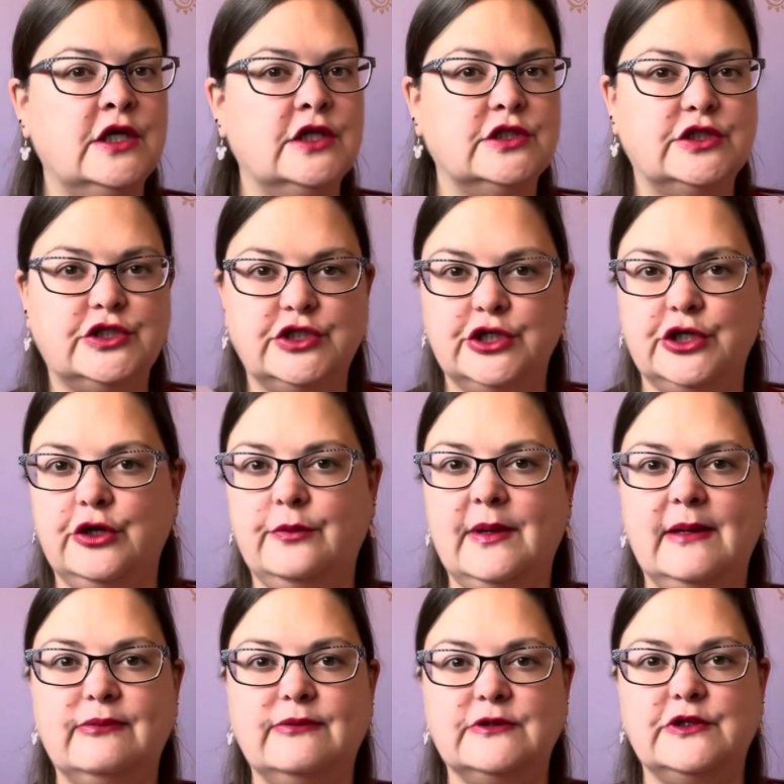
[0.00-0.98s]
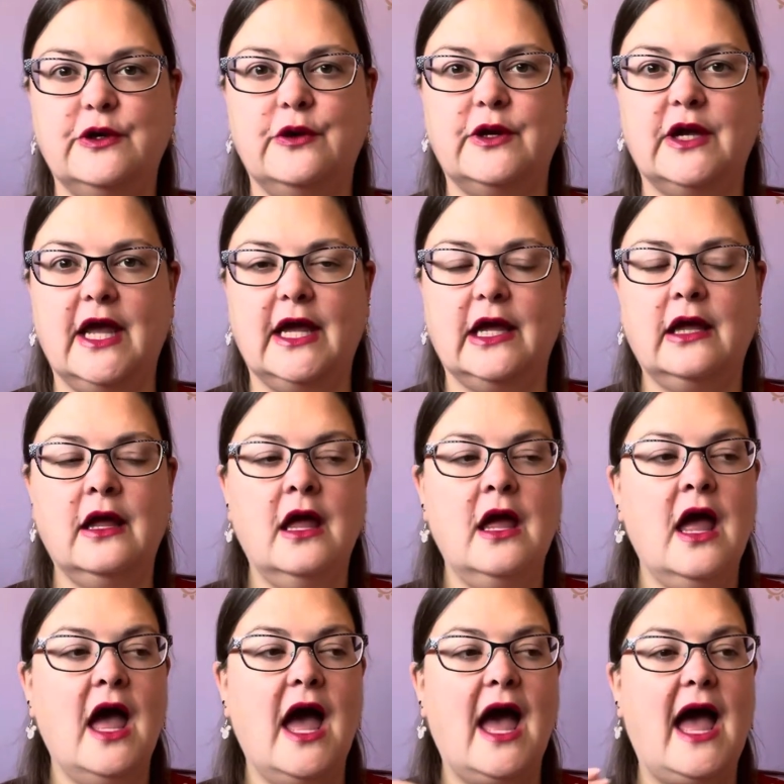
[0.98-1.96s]
two people talking.
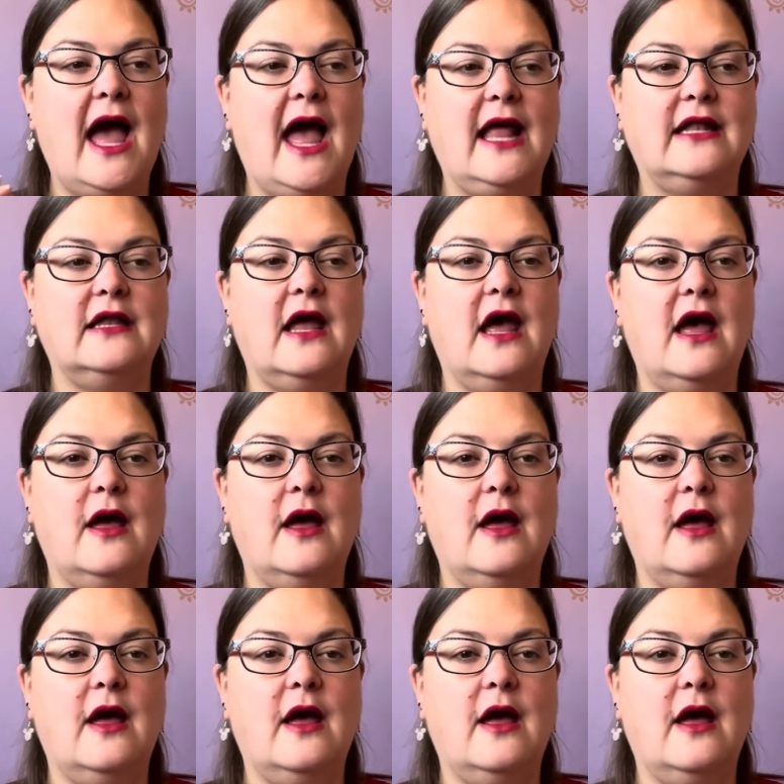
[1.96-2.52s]
And